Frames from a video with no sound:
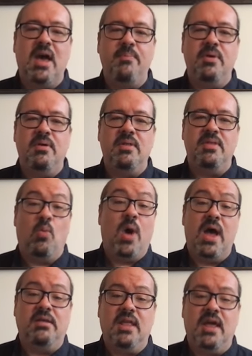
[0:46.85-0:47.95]
up the
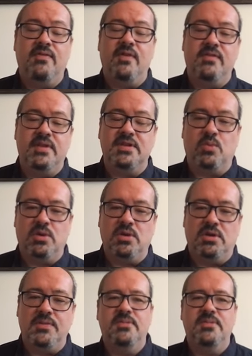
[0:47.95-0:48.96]
wildlife of this world.